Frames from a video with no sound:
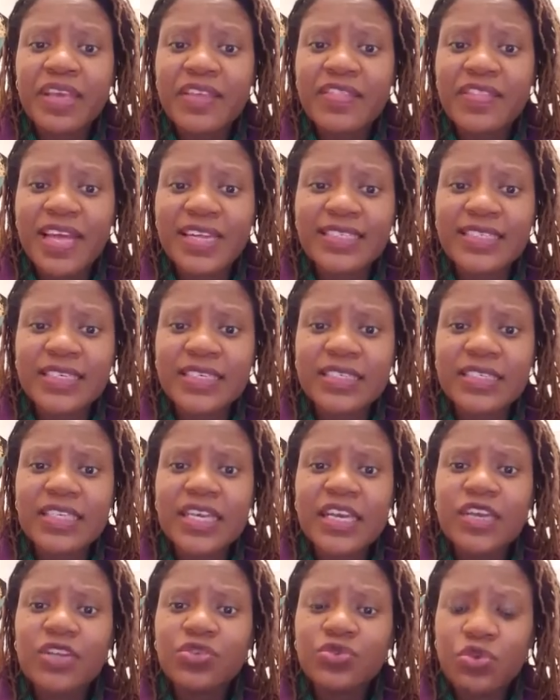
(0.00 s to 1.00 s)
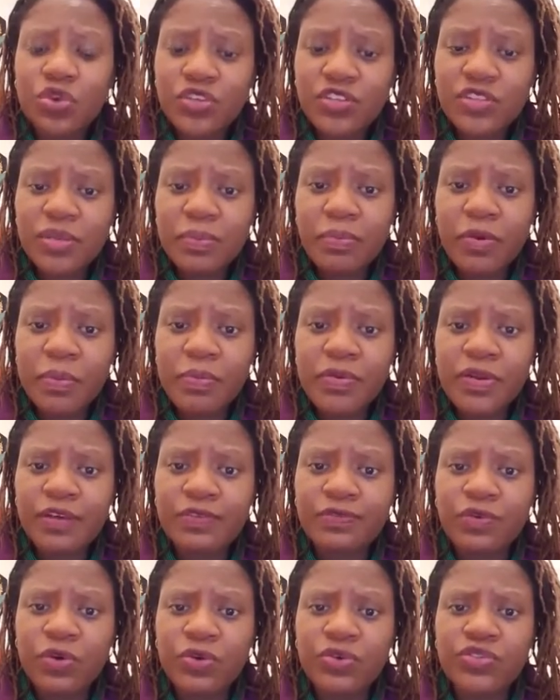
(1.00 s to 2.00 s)
that is, not the
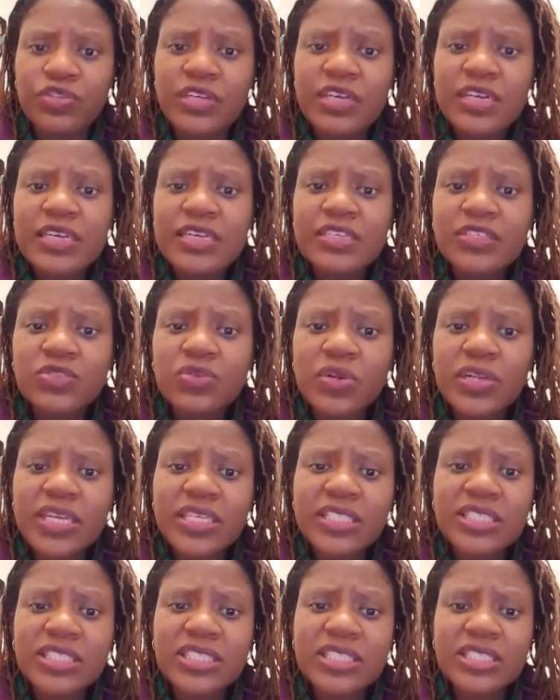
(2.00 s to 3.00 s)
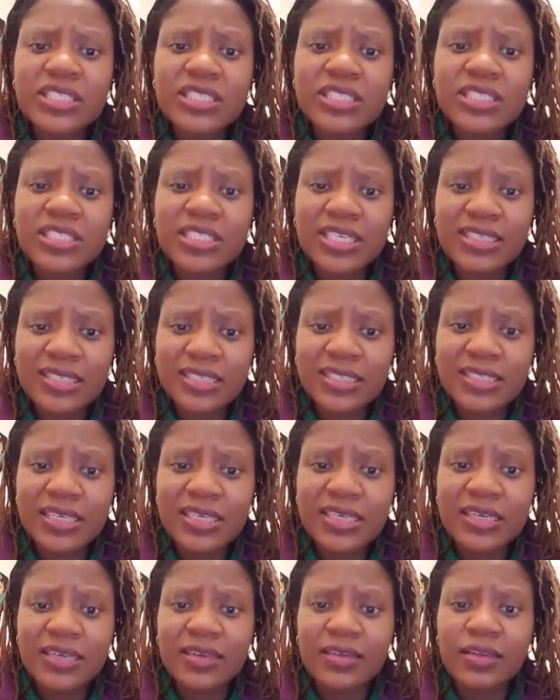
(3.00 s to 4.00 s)
popular vote. So let's just
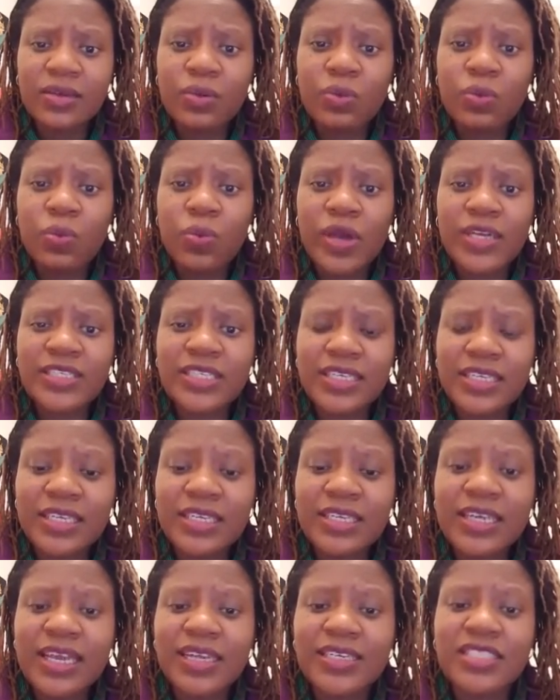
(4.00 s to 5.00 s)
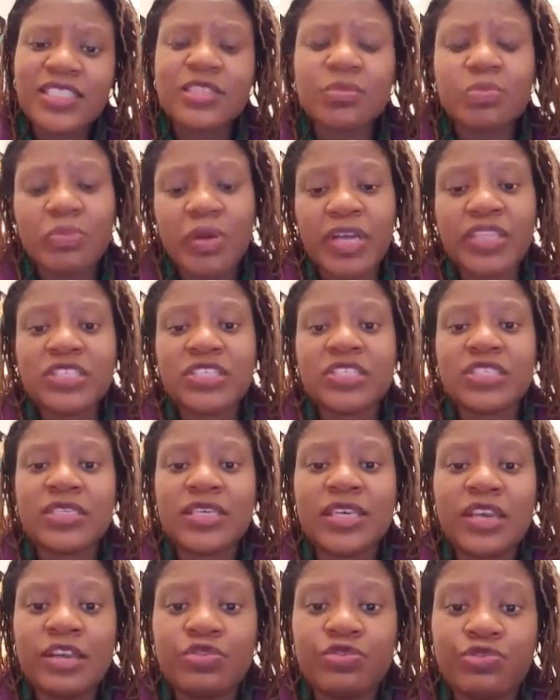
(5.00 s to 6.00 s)
see what he and his bunch
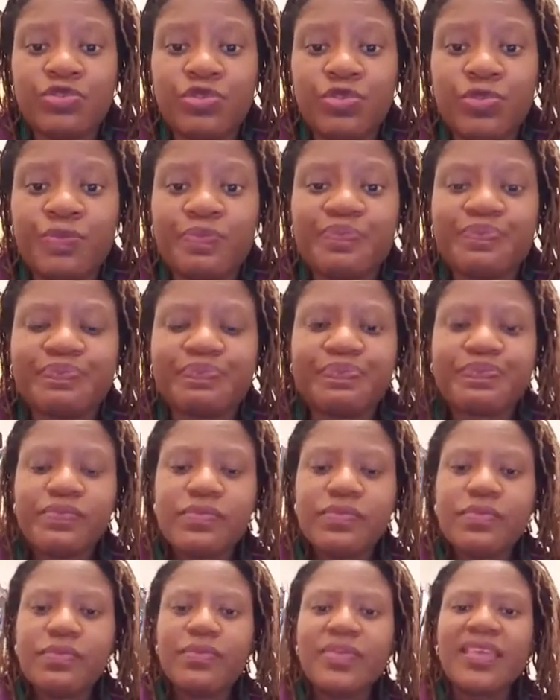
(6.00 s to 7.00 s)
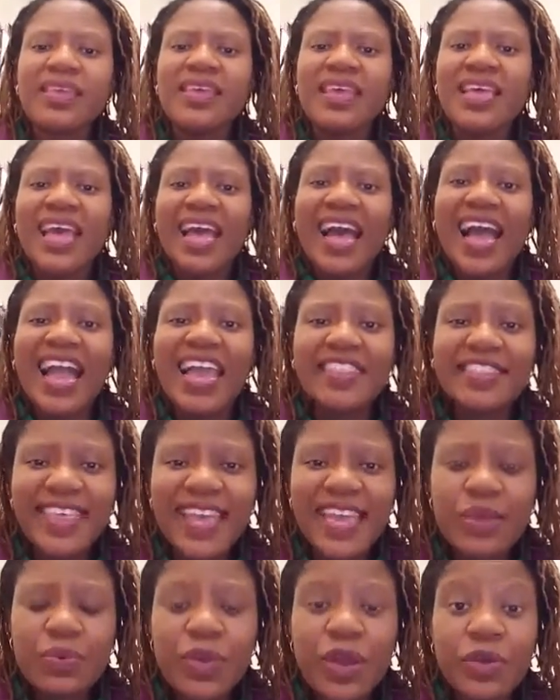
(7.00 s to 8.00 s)
can do. I
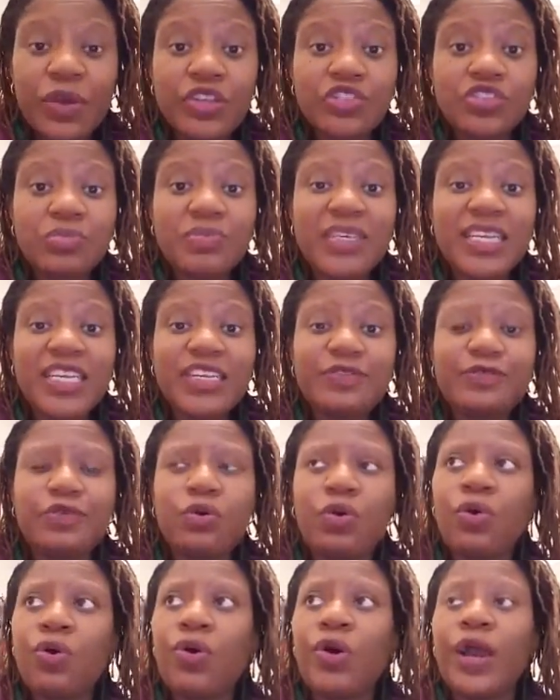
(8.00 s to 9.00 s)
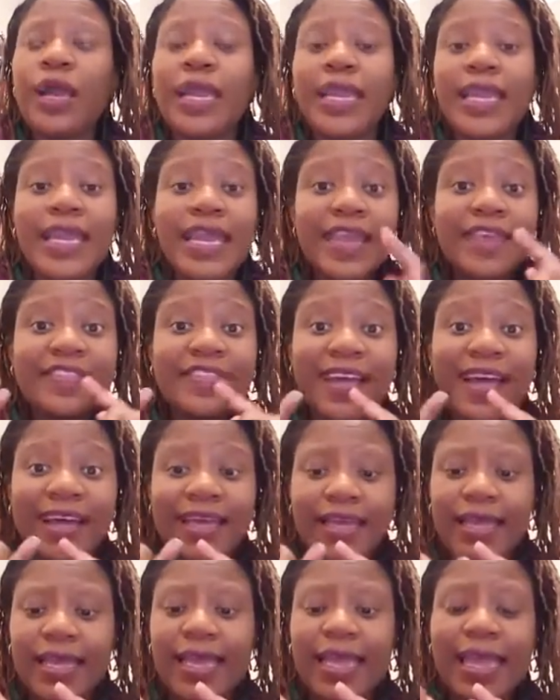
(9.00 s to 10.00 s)
think we're going to be in for
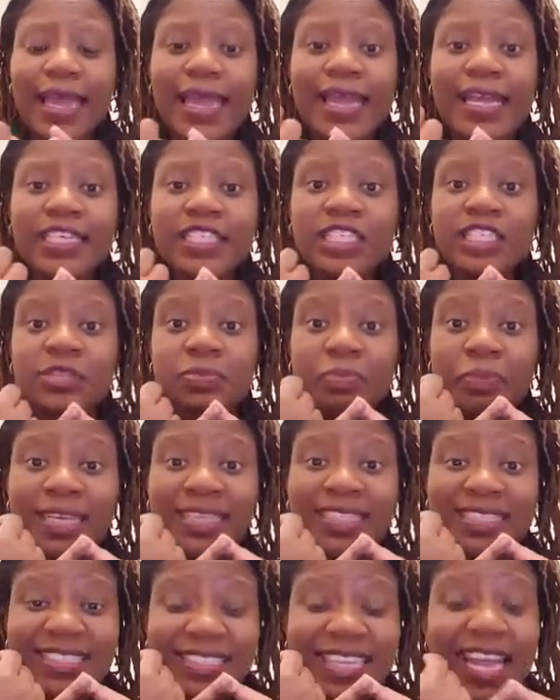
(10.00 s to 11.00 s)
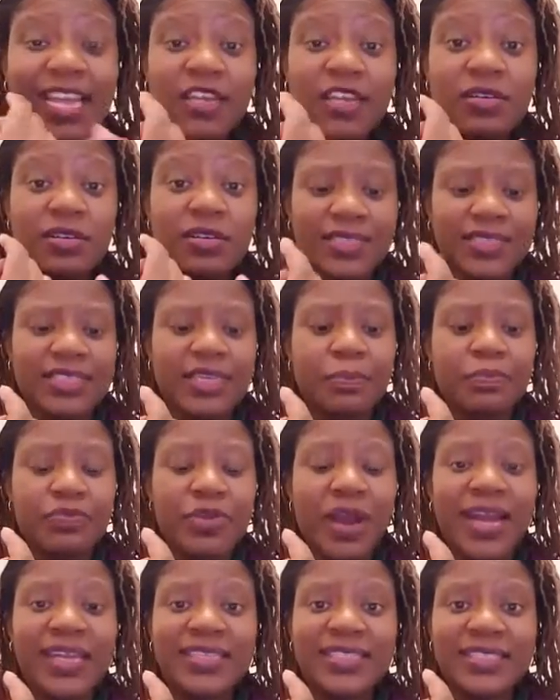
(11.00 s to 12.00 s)
either a spectacular
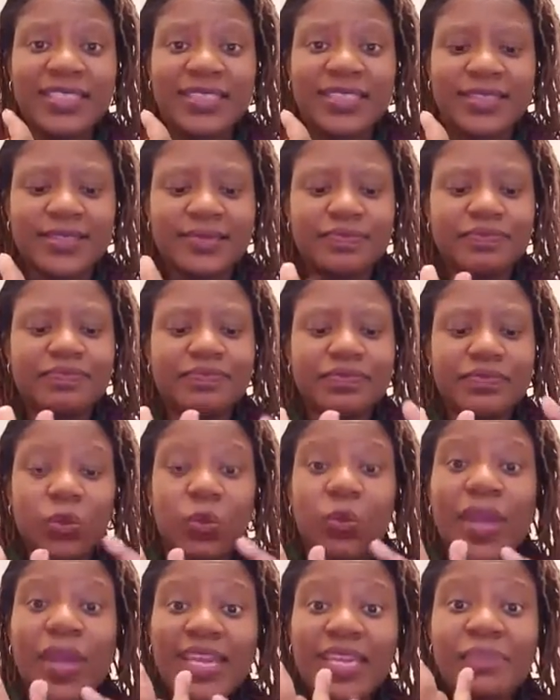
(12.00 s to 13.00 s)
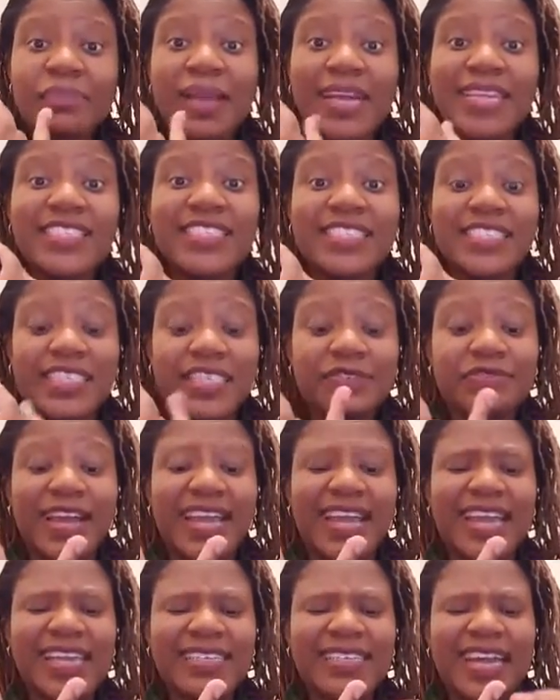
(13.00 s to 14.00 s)
surprise where he might deliver
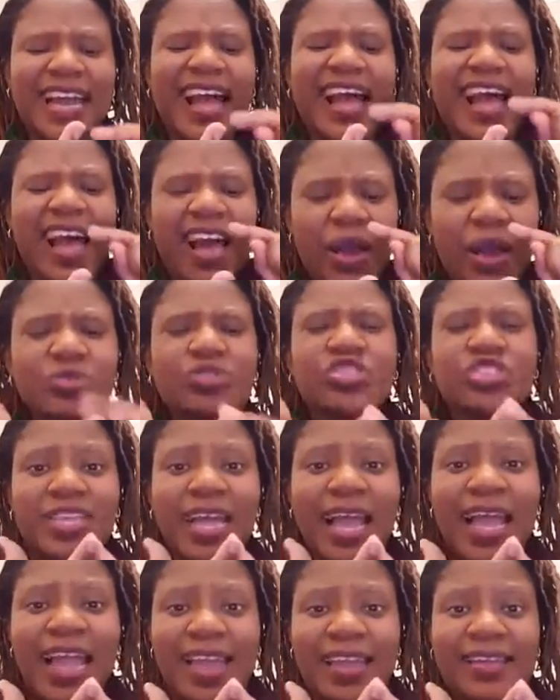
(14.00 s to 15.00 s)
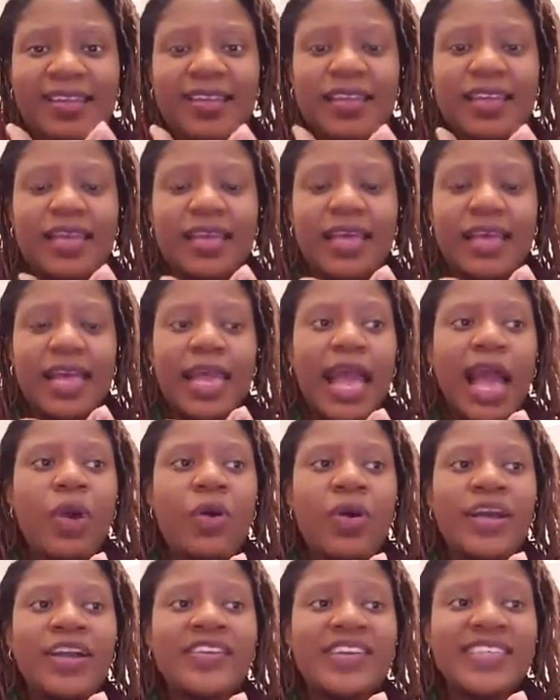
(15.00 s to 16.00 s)
and outshine
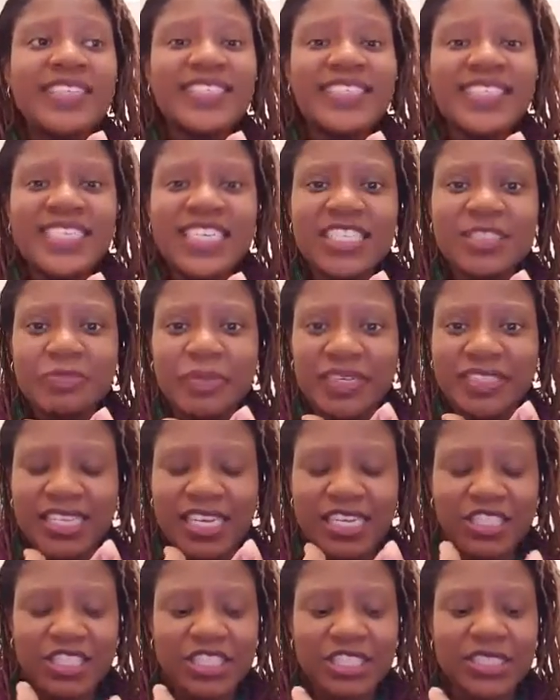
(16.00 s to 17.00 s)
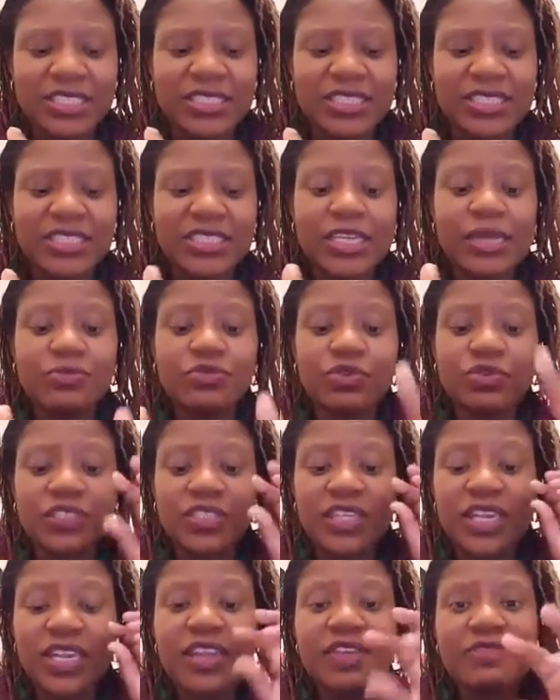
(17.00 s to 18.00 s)
our greatest expectations in terms of
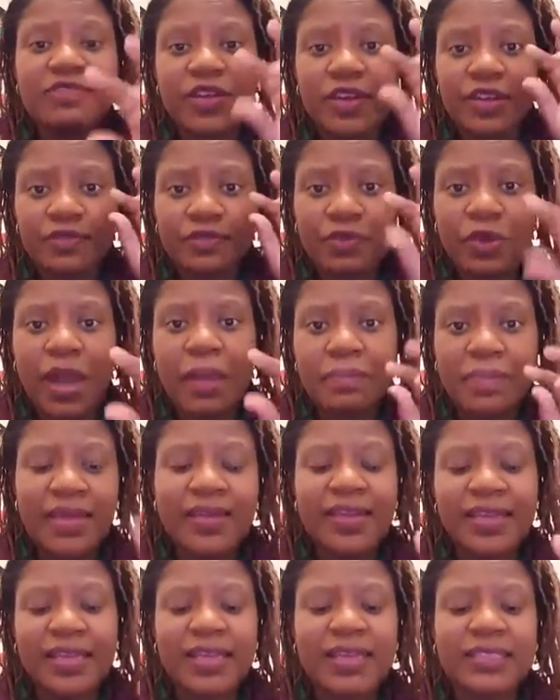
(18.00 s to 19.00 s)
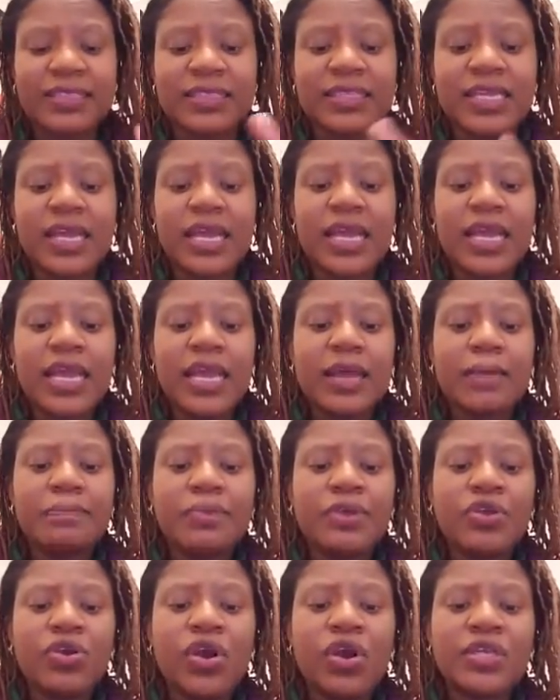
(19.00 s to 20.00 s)
delivery for Americans,
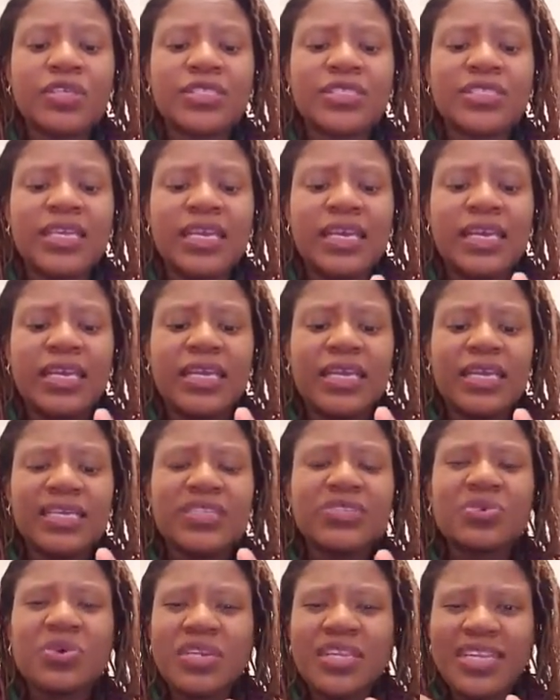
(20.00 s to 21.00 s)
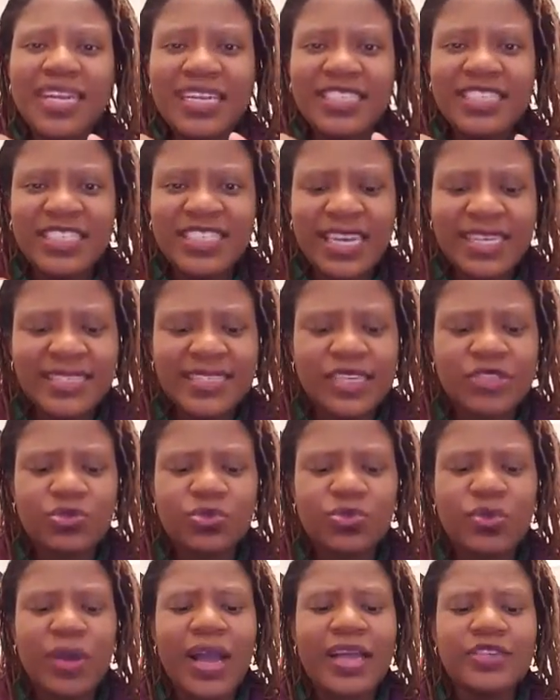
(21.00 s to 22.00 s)
because he's got an agenda
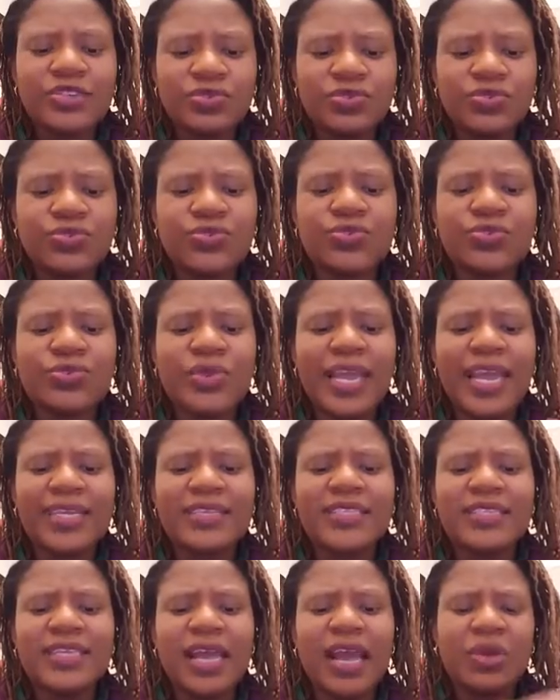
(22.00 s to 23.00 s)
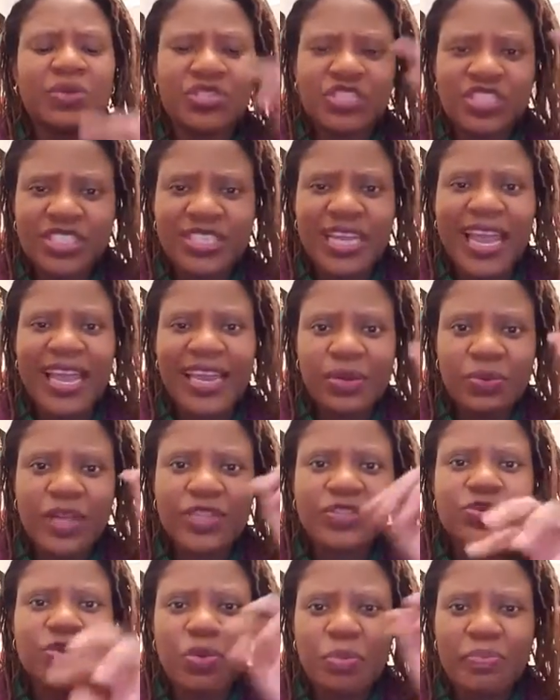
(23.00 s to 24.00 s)
to undo and outshine
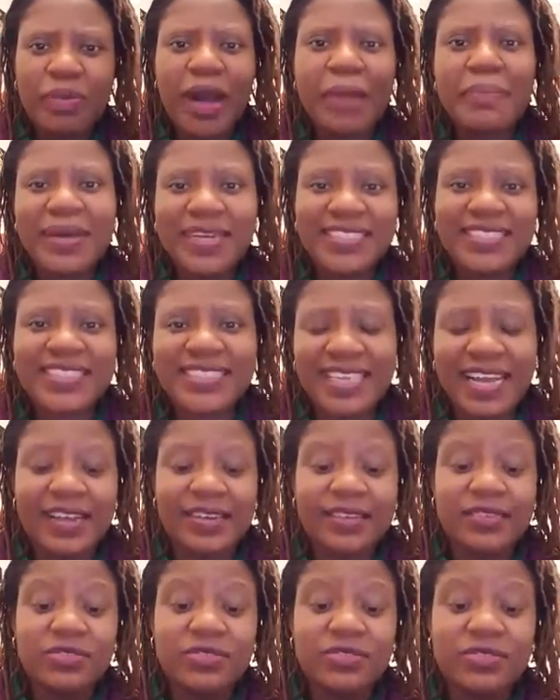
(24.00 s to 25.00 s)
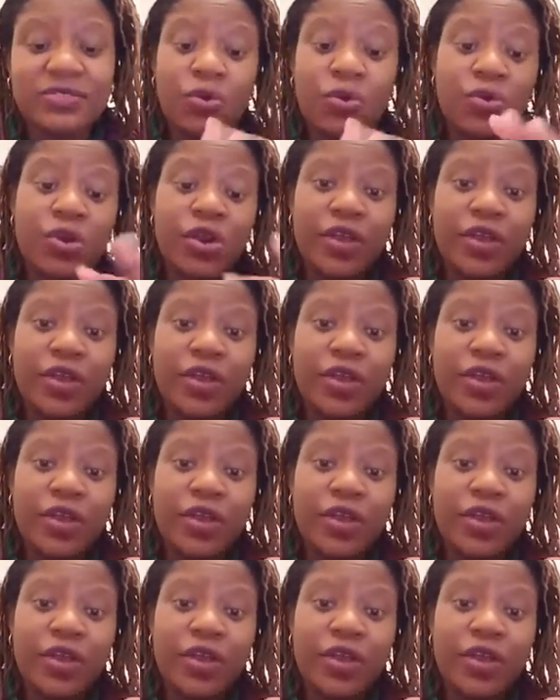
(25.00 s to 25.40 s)
what Obama's done. So